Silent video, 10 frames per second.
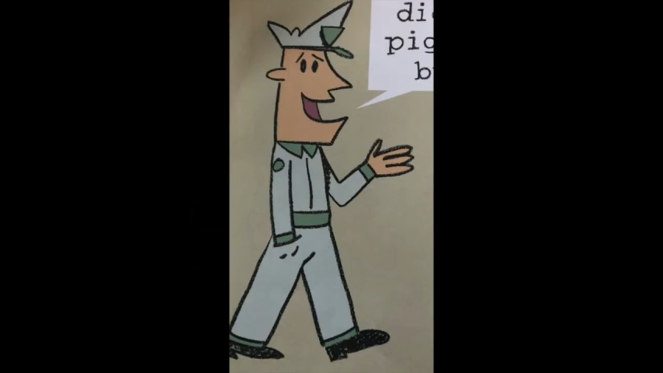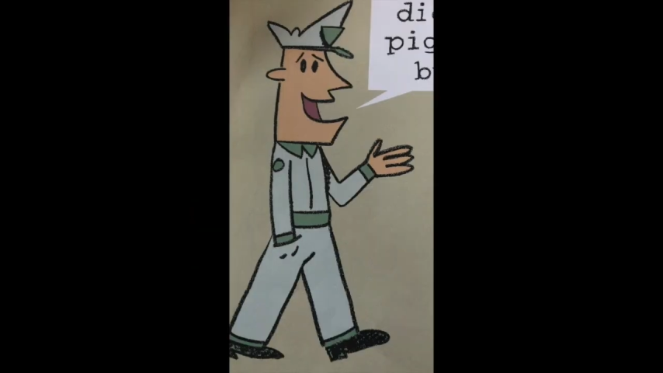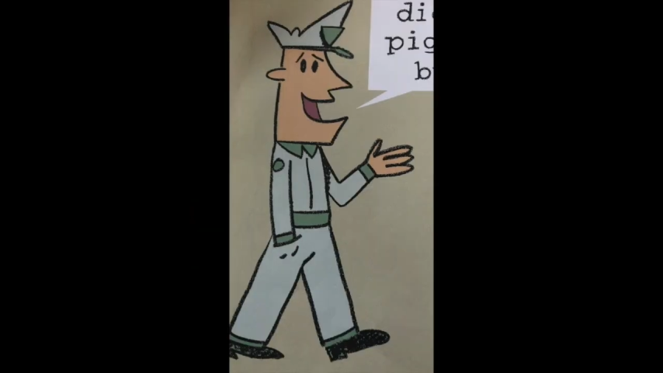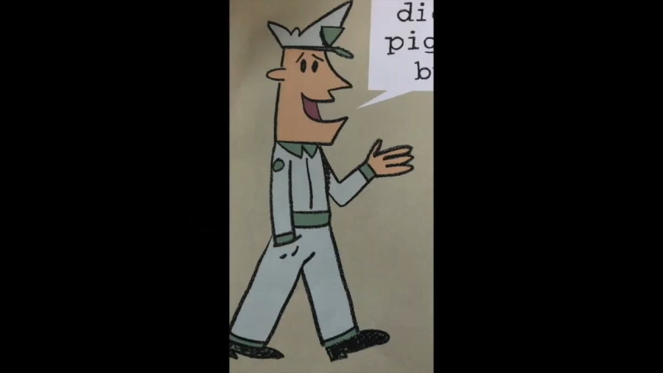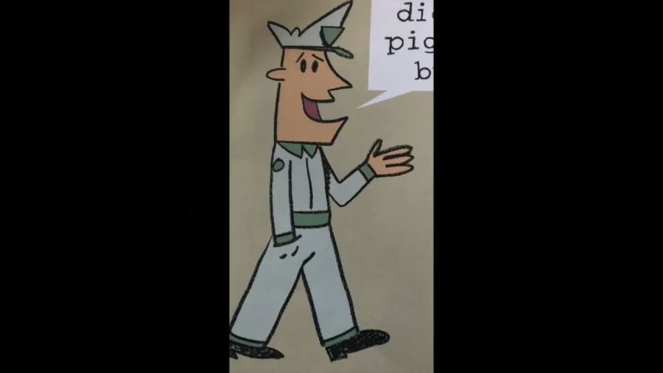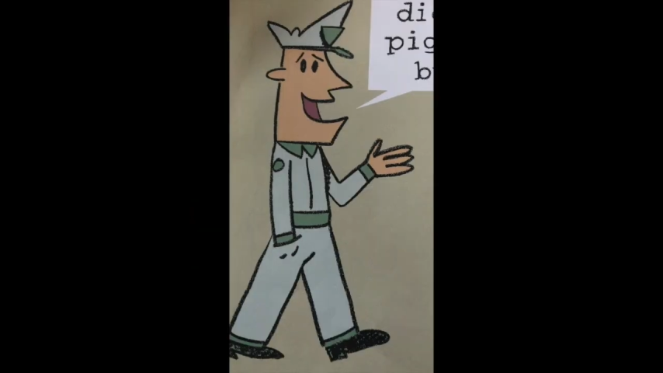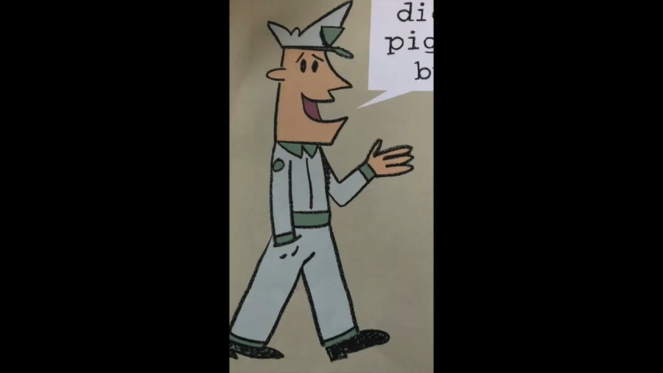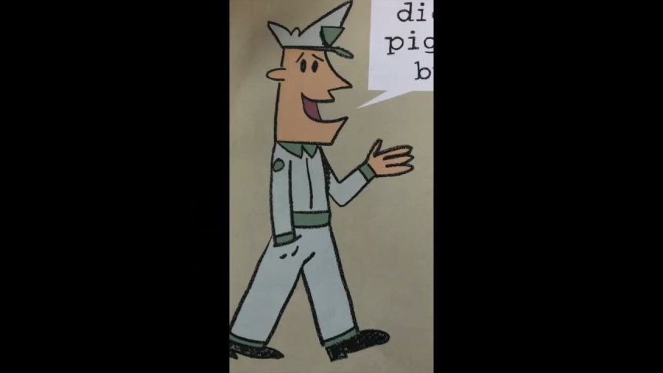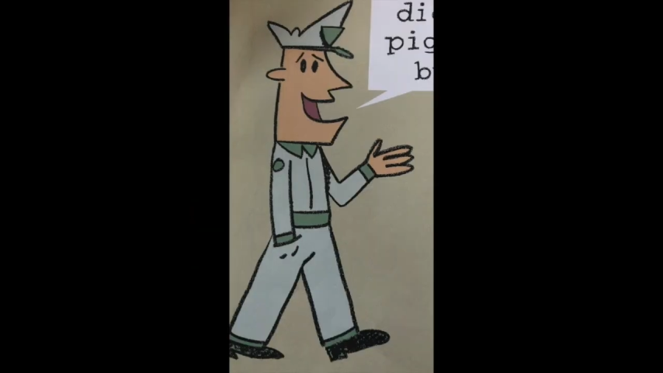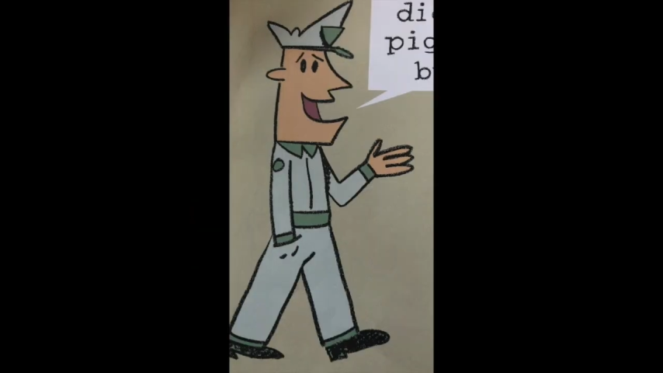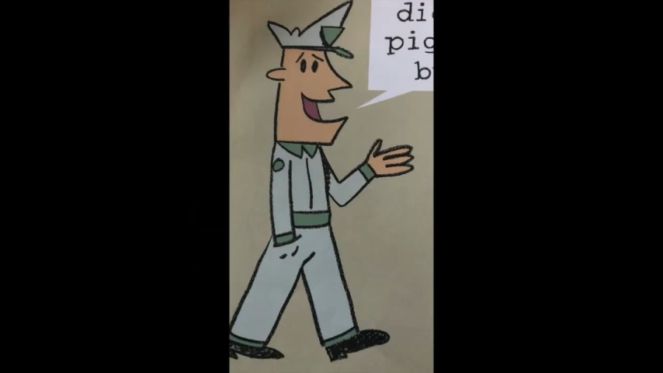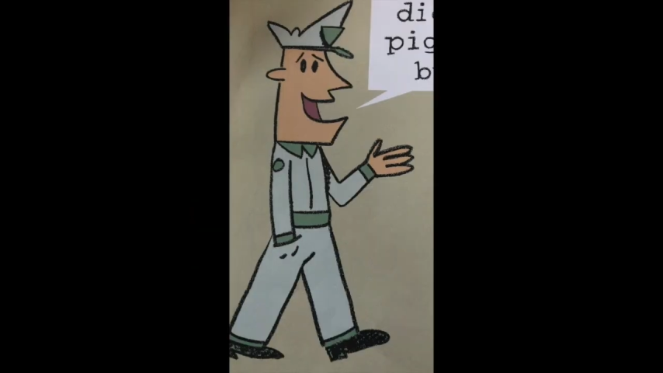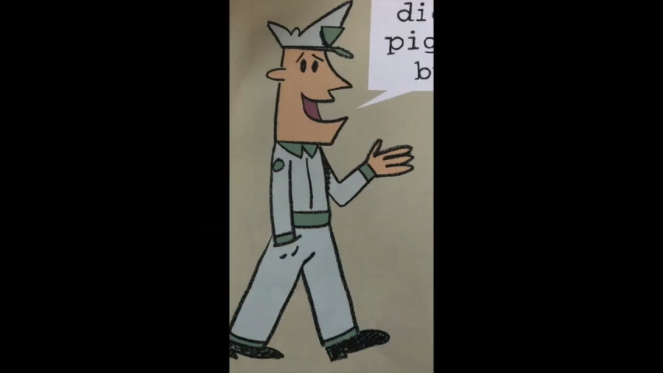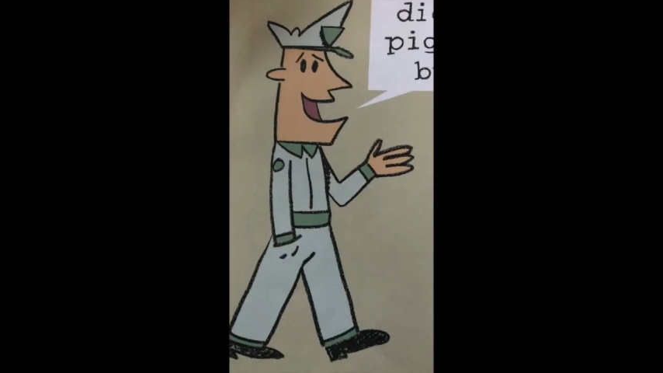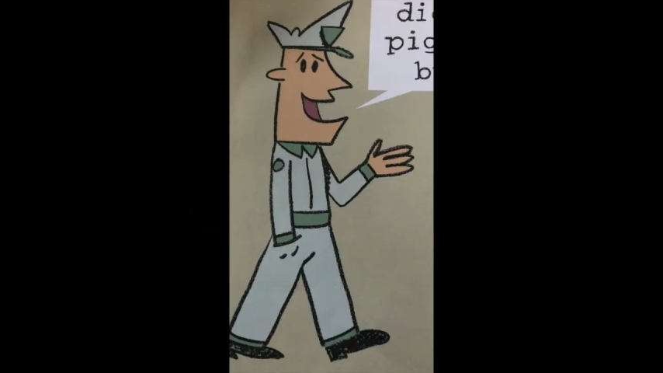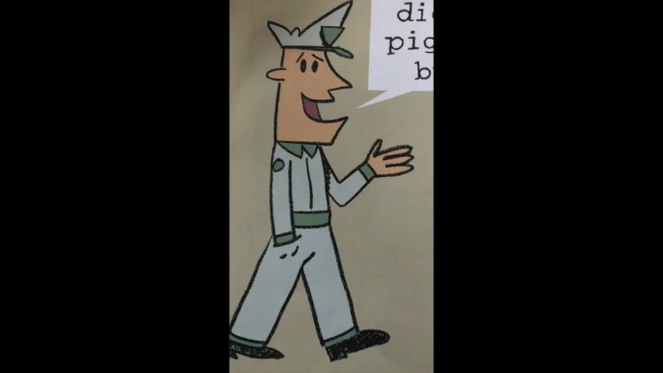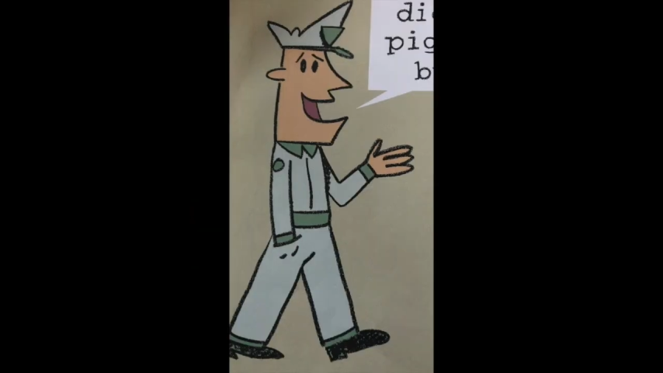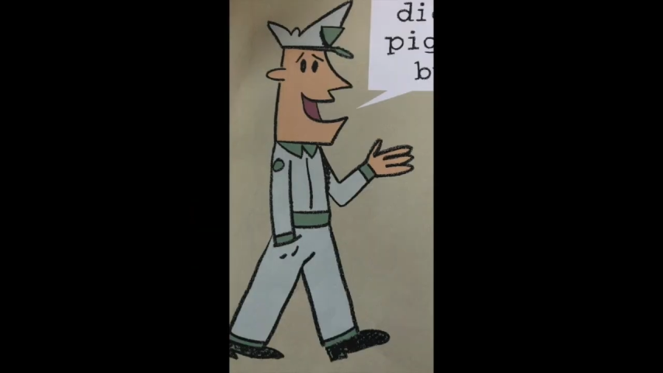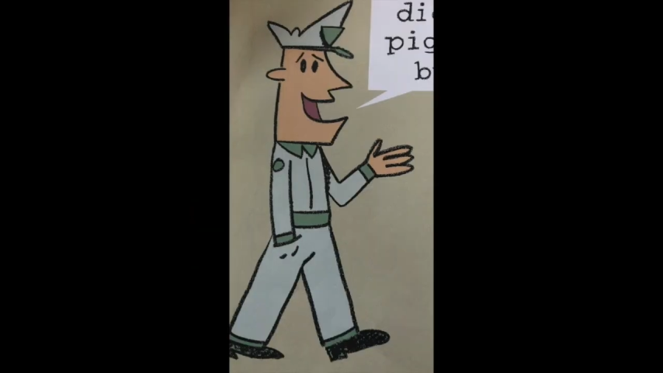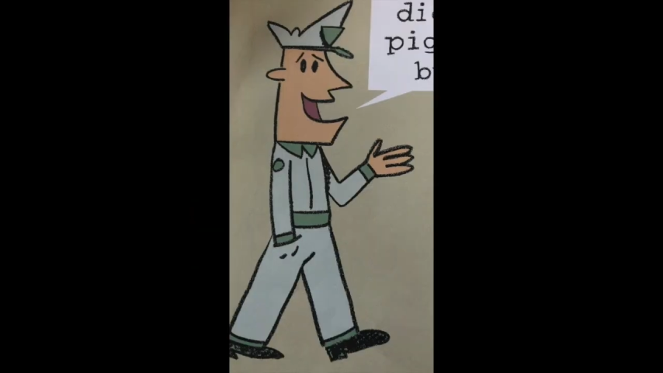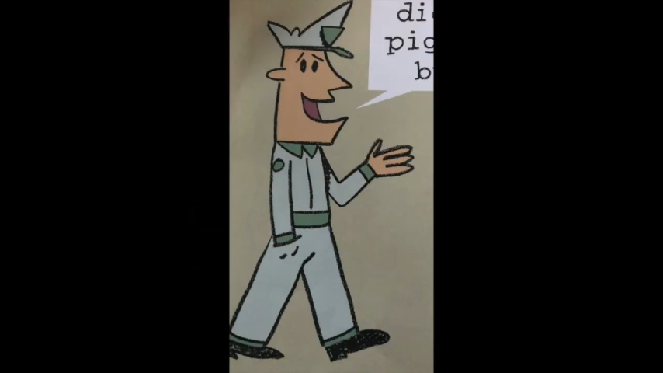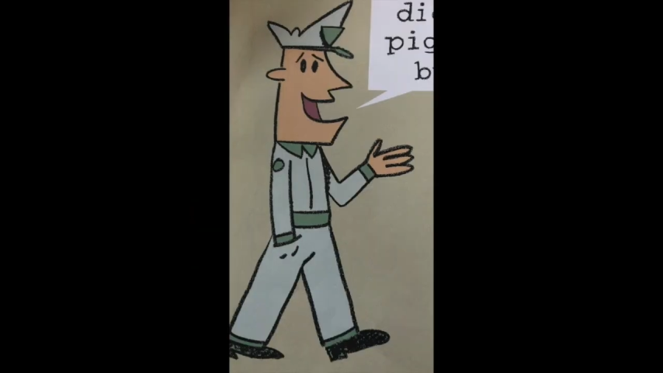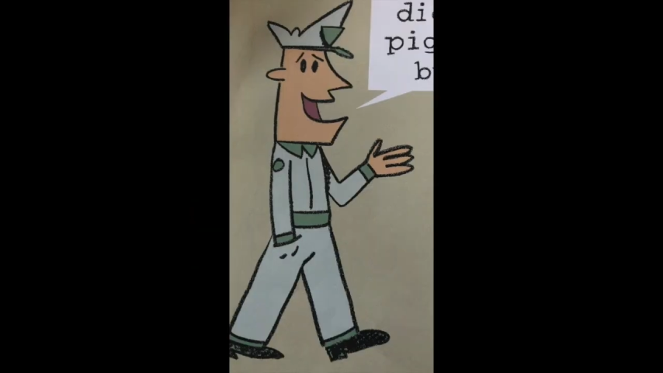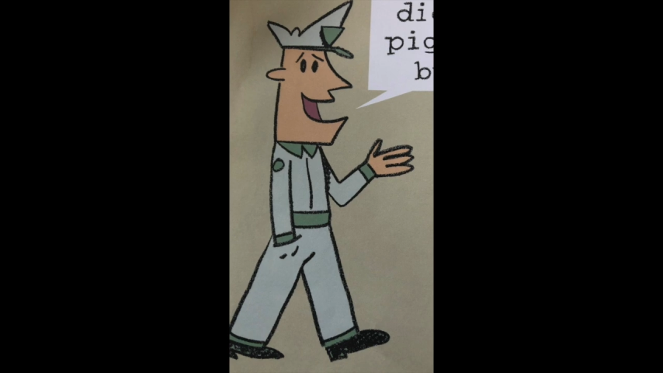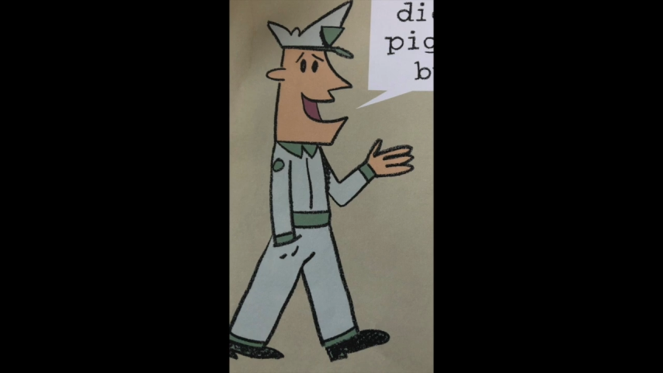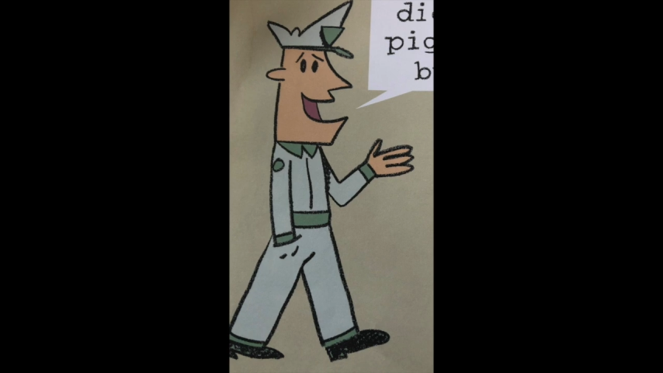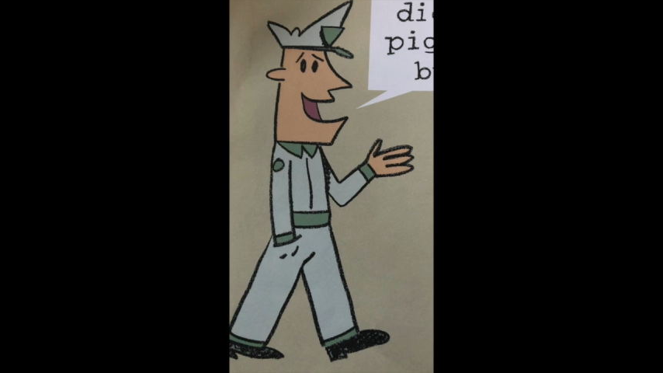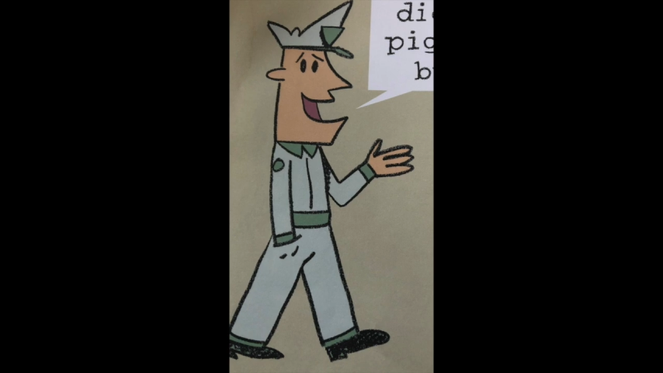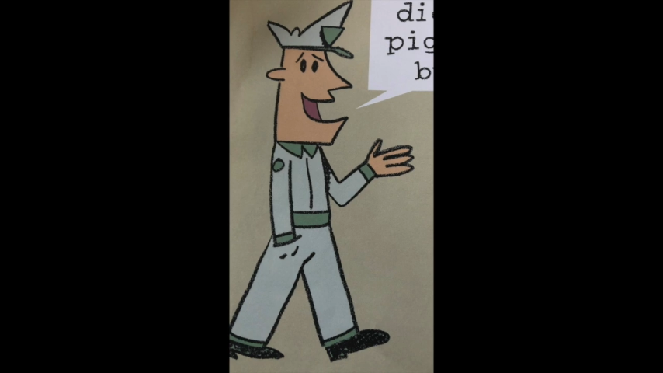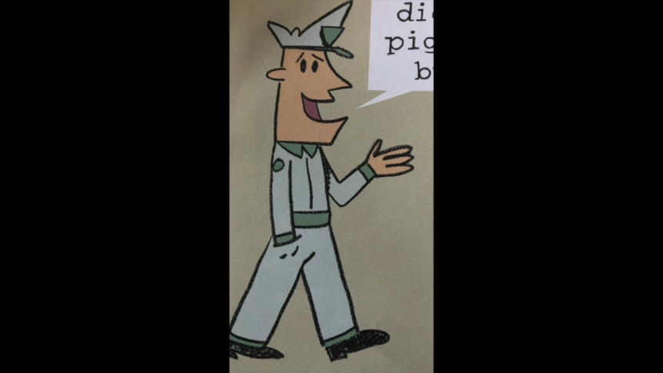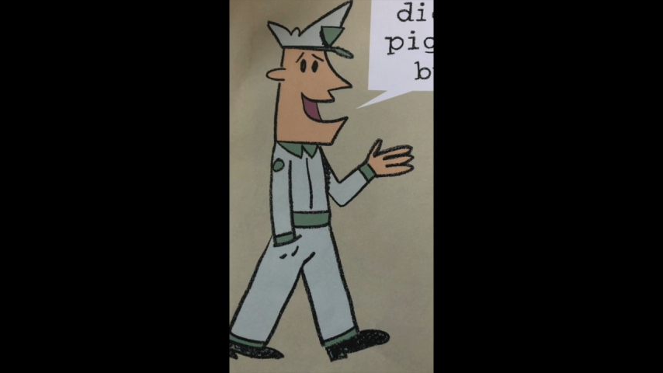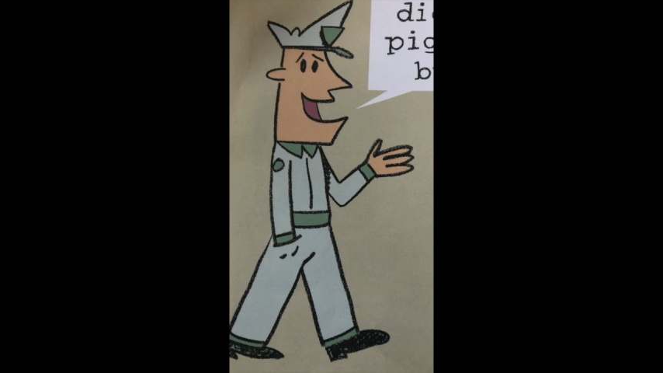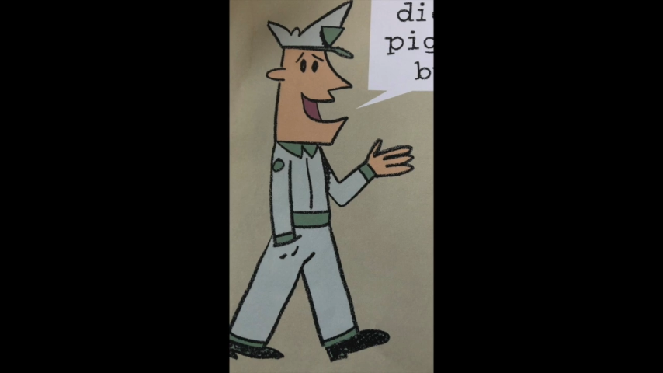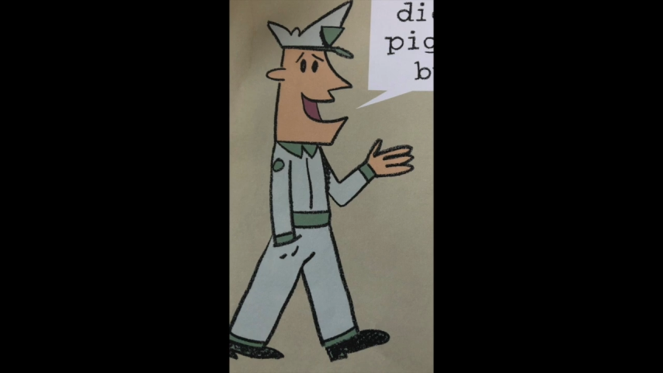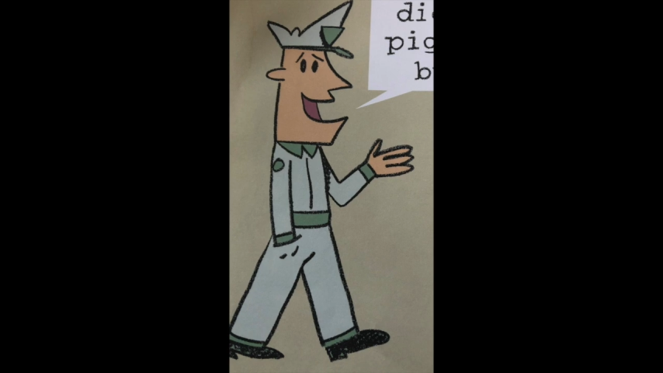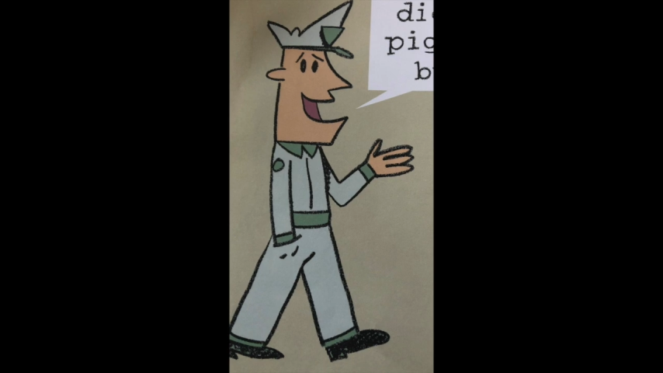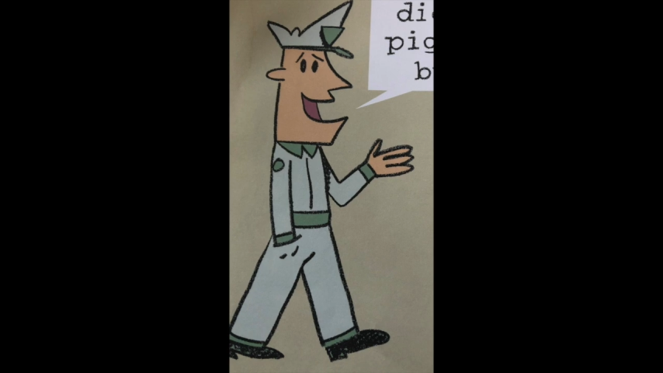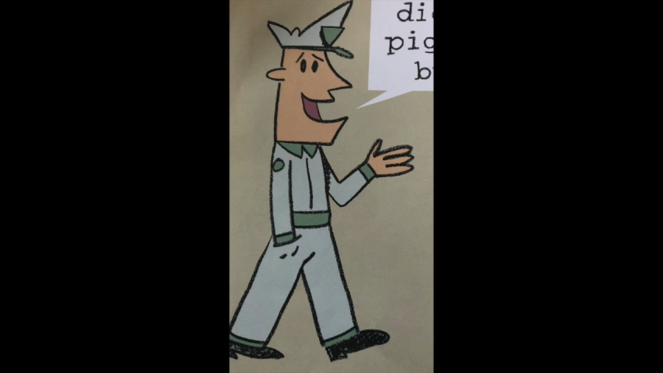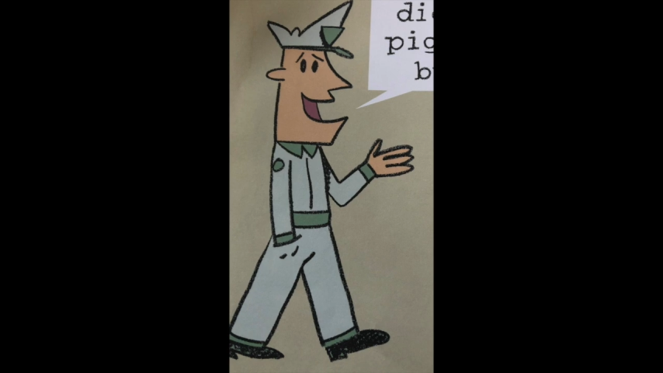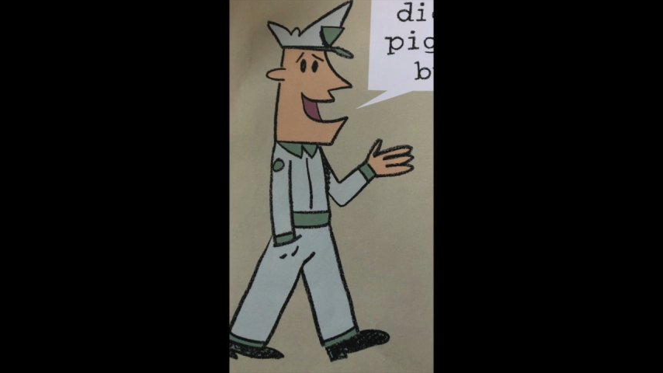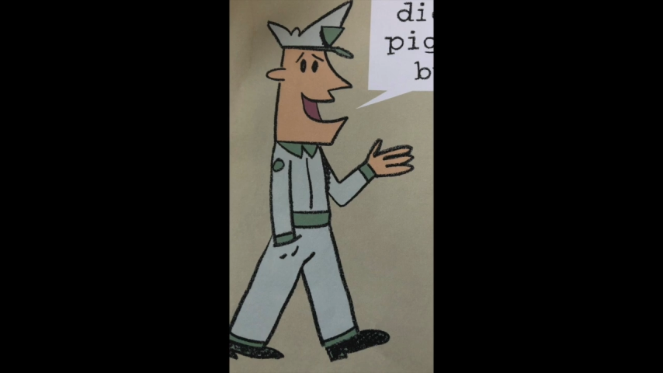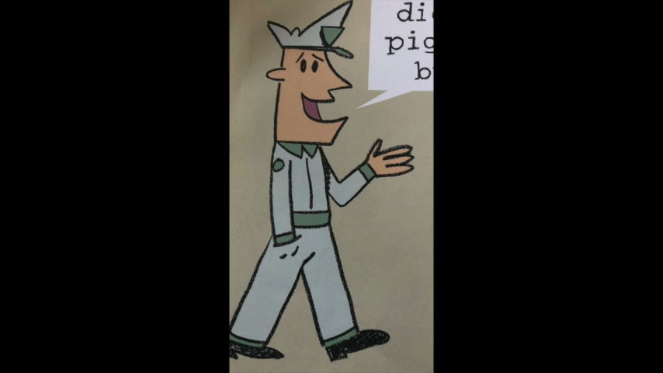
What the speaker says: No face is visible, so there are no lips to read.